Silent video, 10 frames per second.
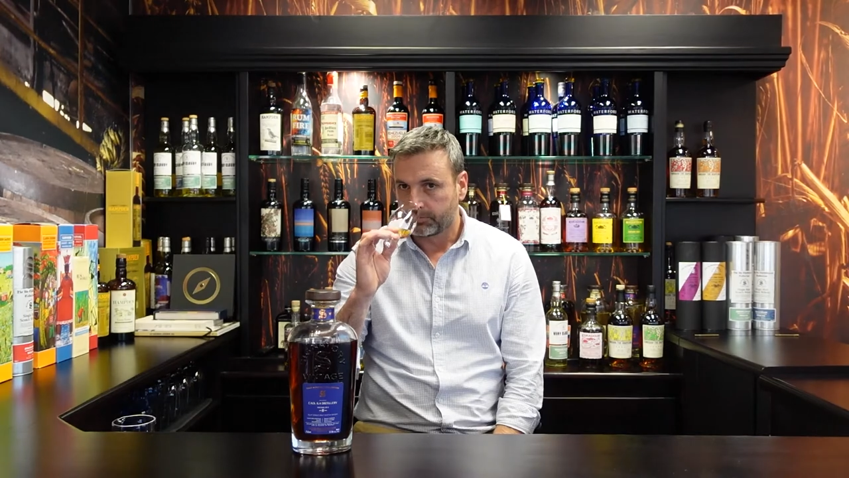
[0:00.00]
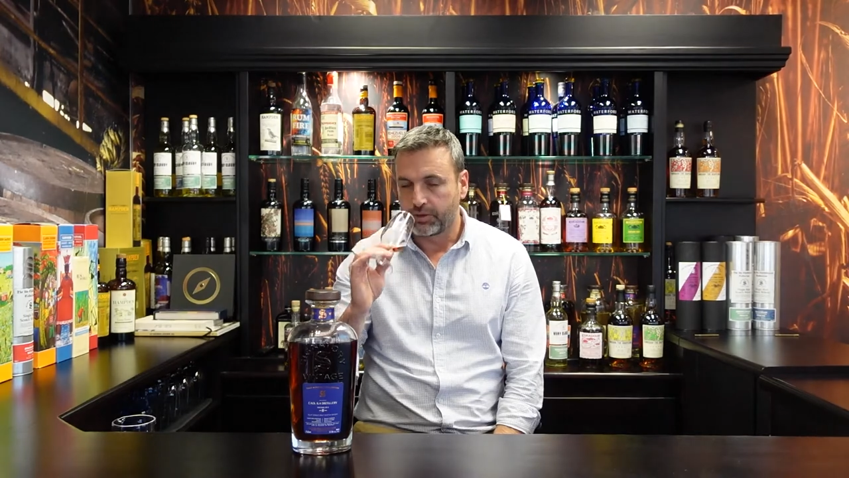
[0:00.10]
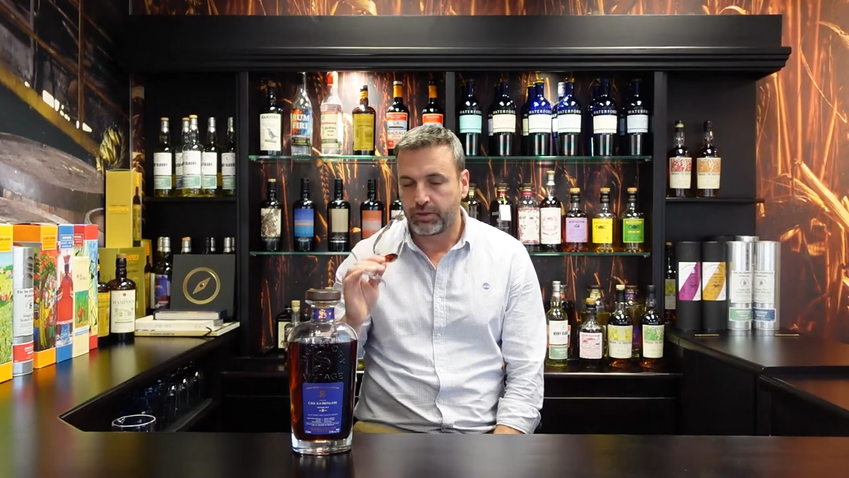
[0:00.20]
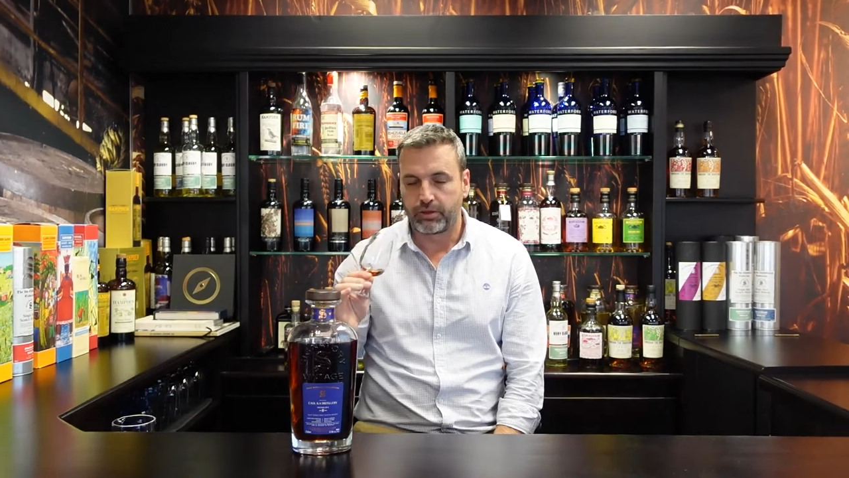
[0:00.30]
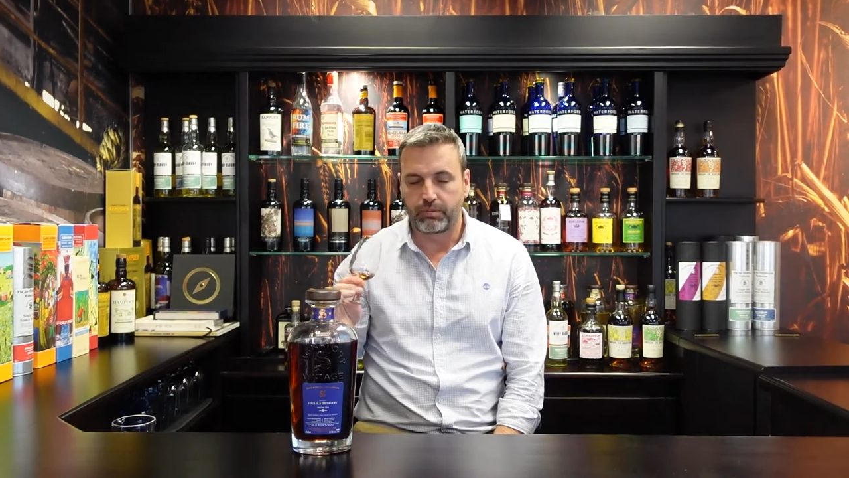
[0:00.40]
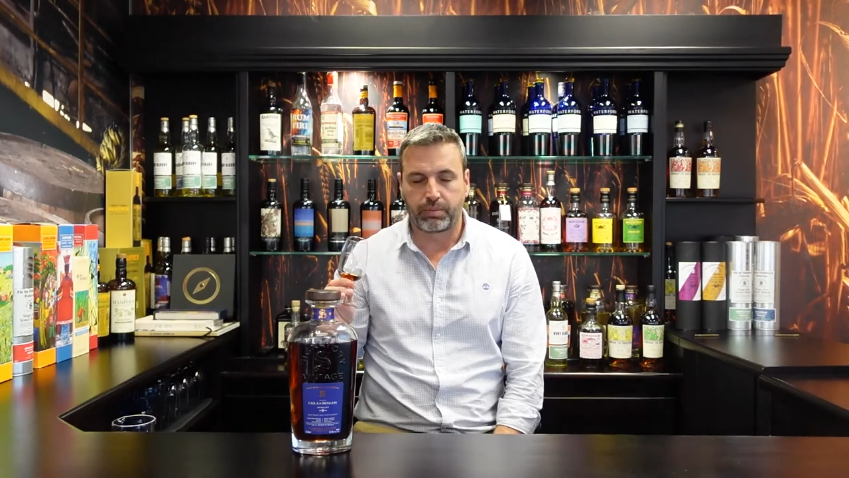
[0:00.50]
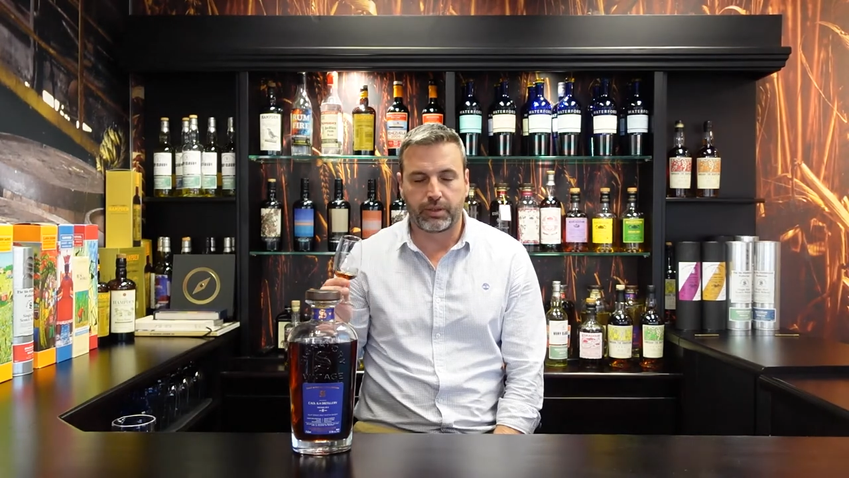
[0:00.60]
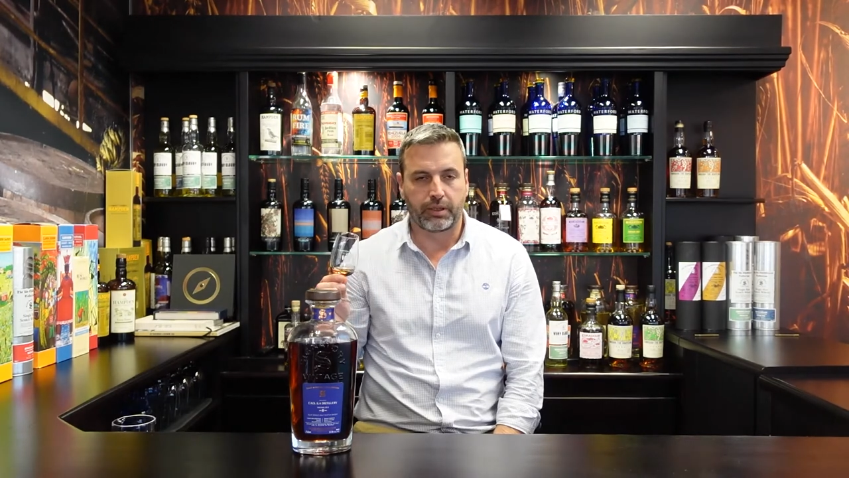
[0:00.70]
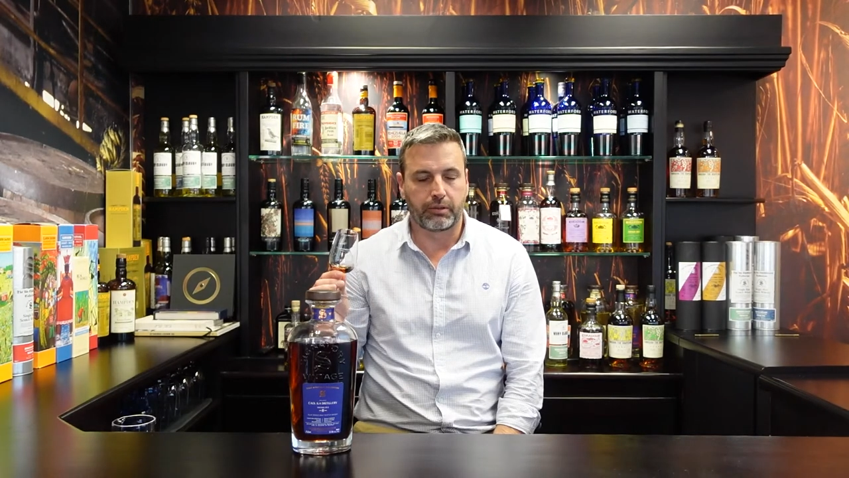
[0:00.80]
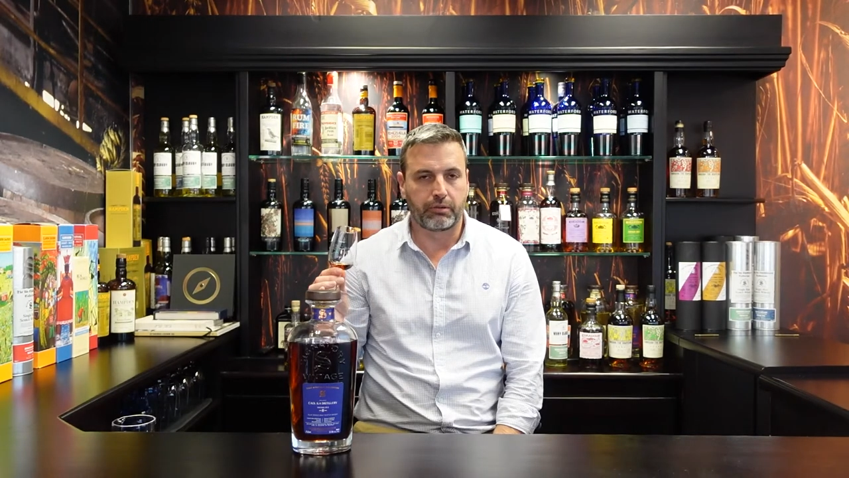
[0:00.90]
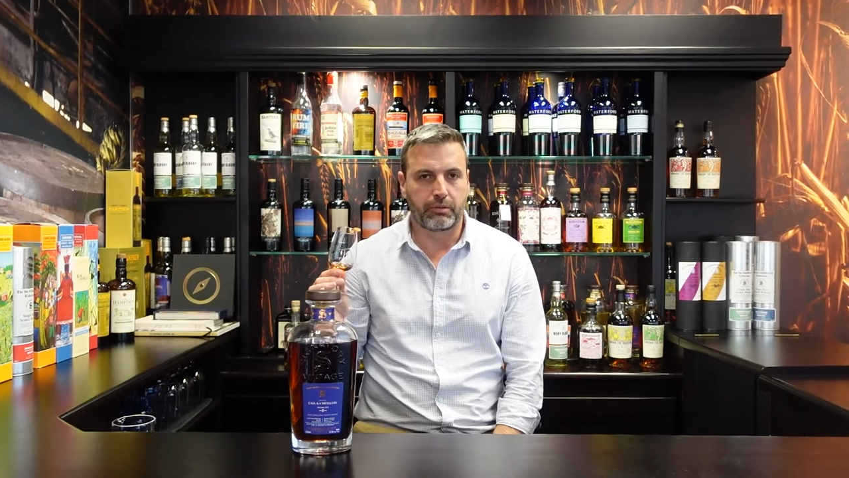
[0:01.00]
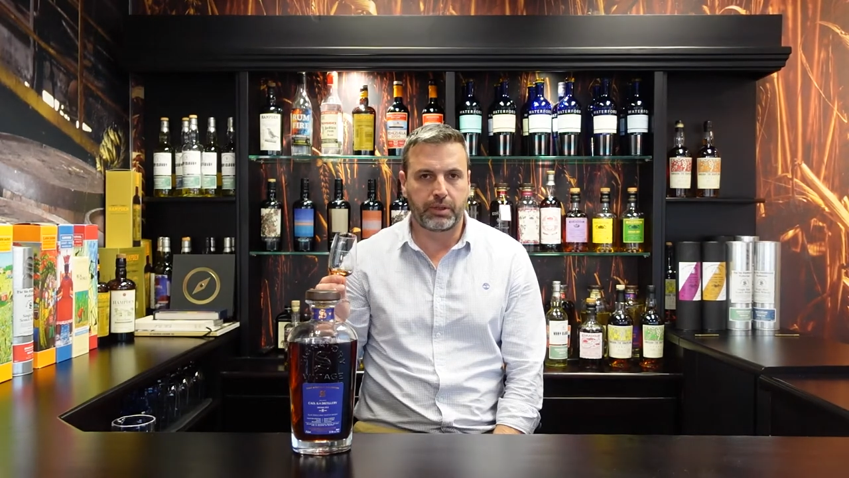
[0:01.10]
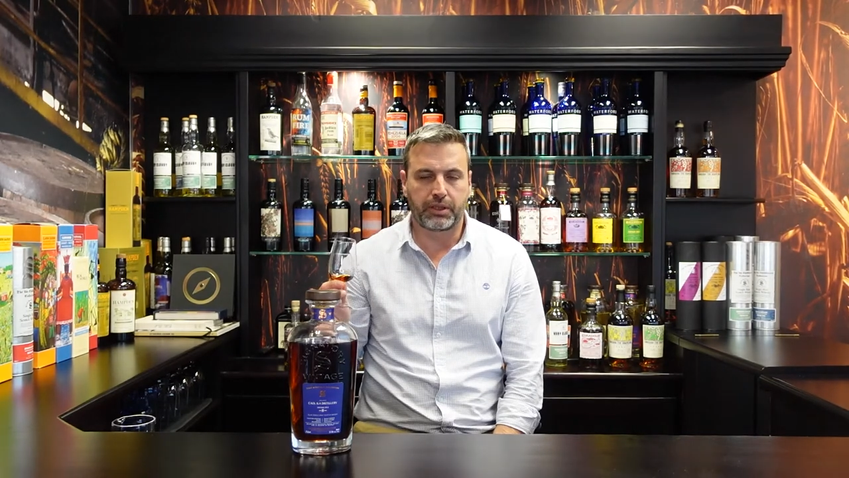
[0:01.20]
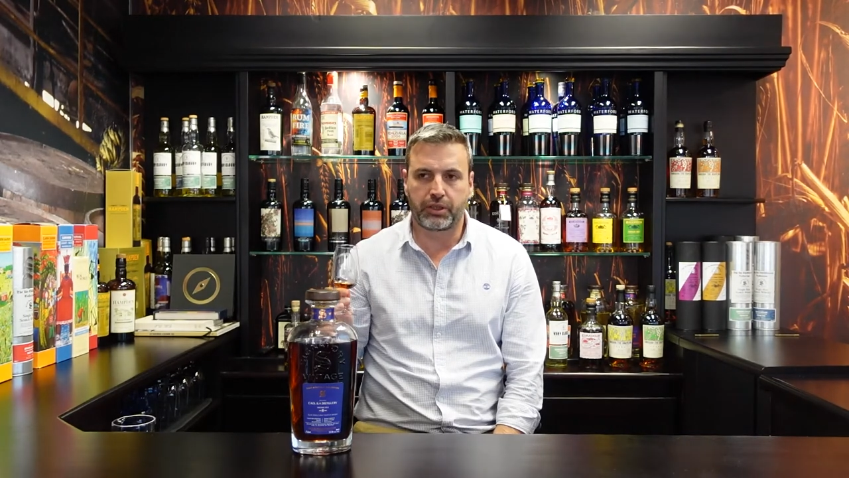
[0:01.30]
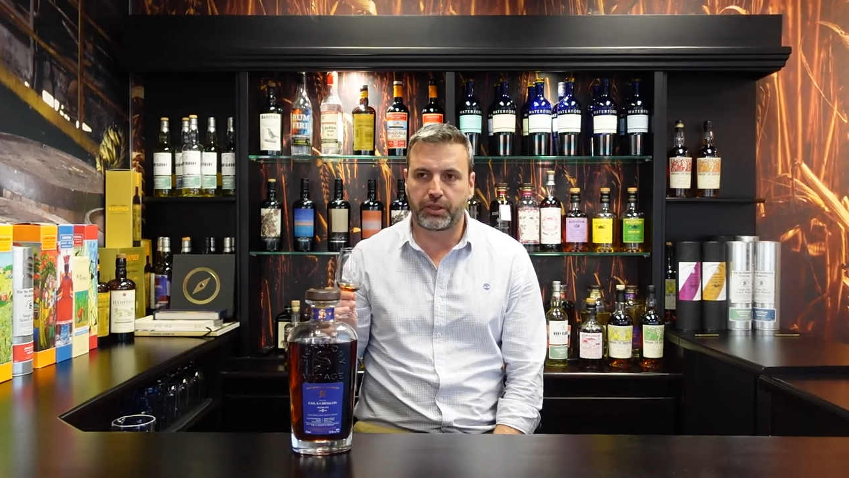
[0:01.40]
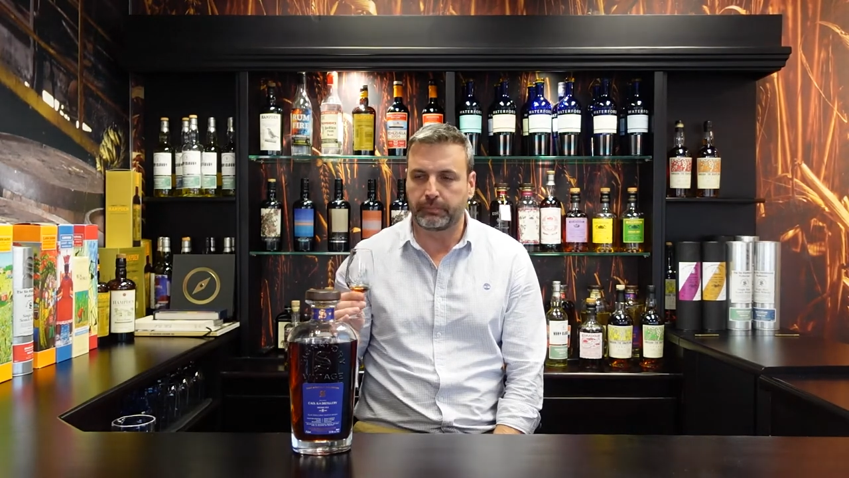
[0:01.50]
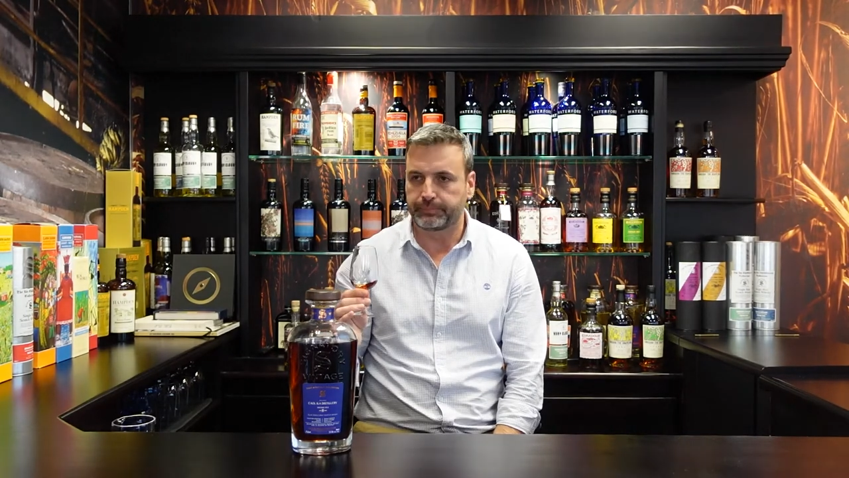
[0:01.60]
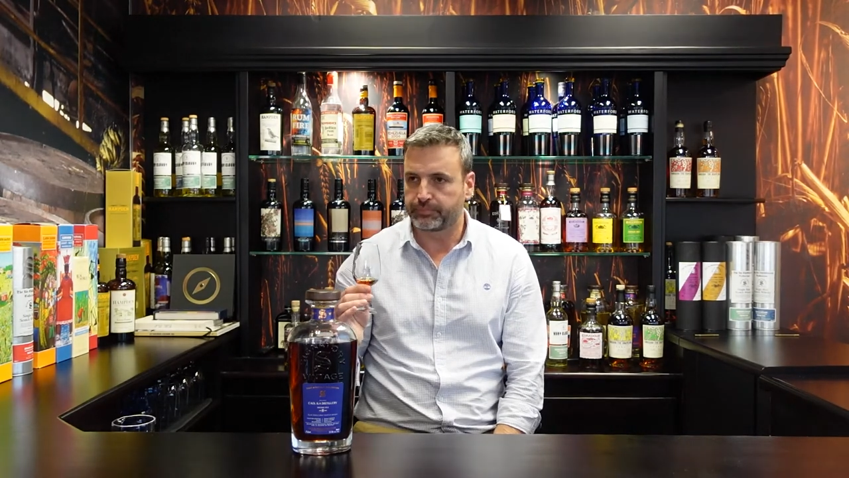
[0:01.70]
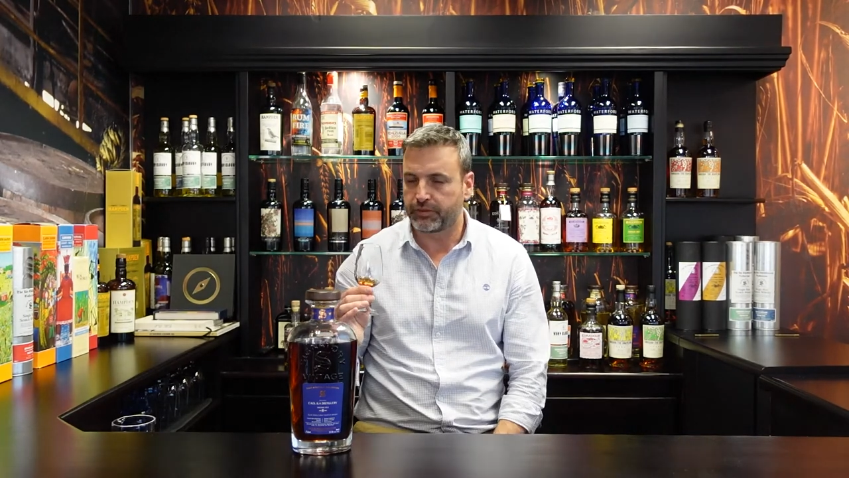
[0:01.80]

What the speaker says: Super rich,